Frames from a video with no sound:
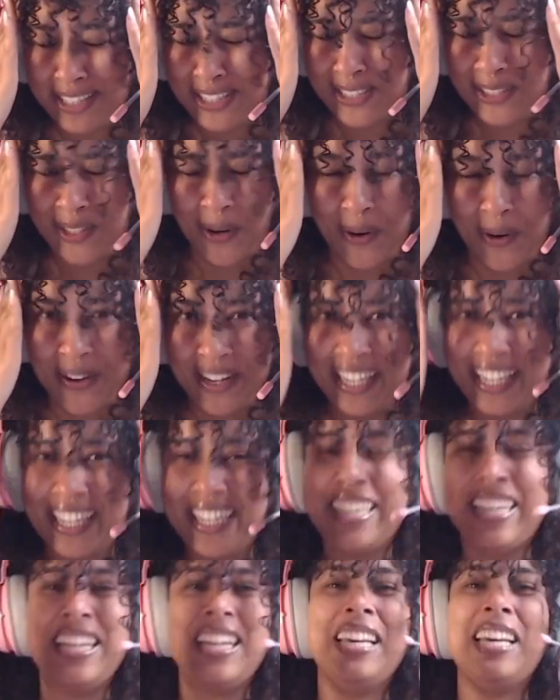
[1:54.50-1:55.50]
story,
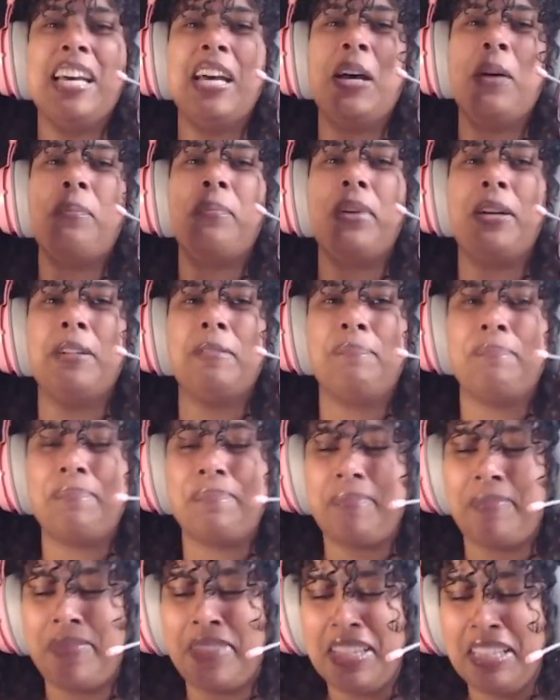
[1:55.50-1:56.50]
but
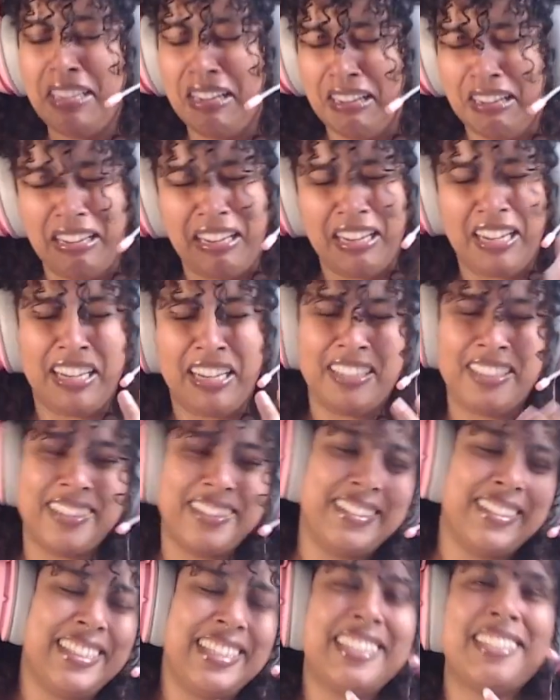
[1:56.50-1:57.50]
ah,
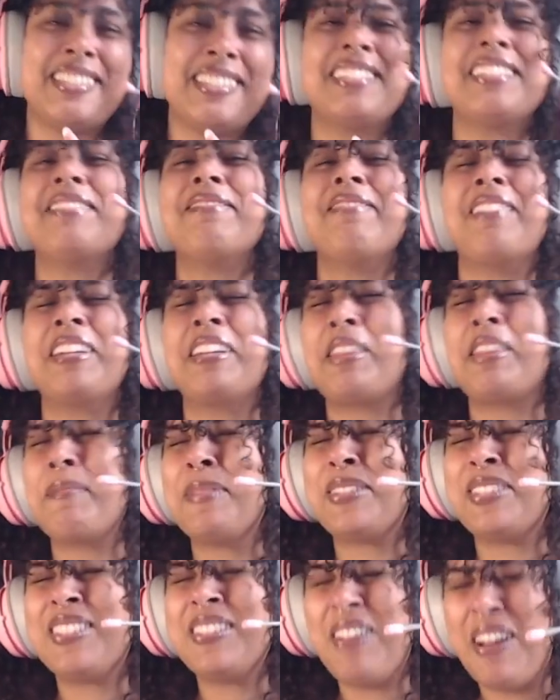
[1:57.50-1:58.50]
it's one of the
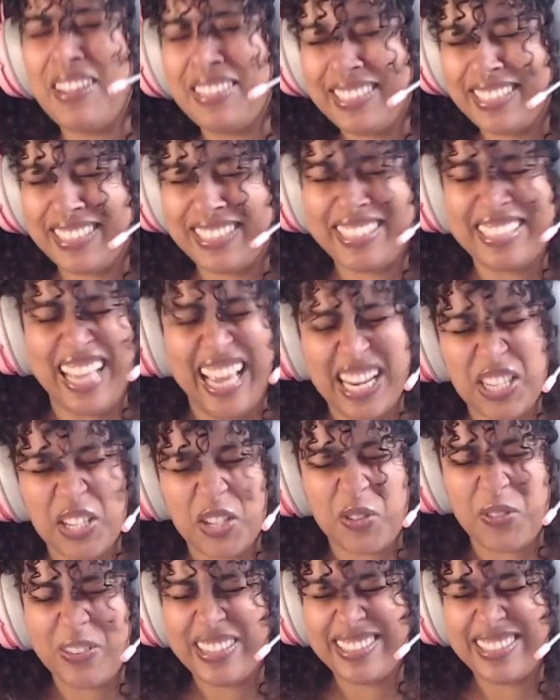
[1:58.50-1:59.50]
most nastiest
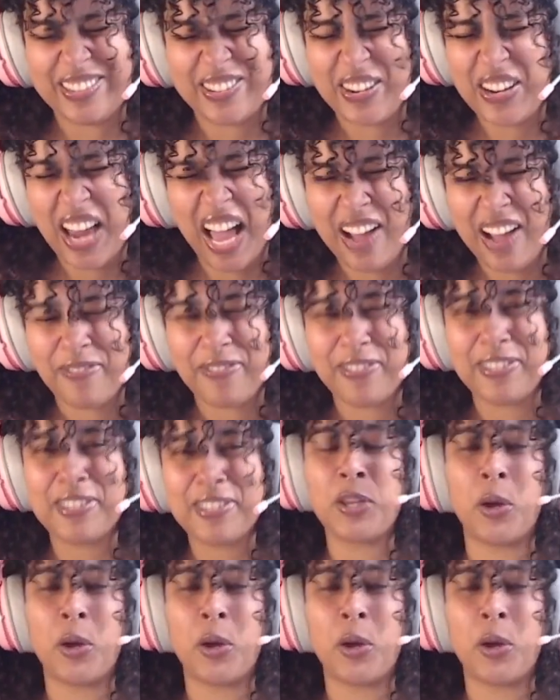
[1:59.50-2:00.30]
injuries you can have.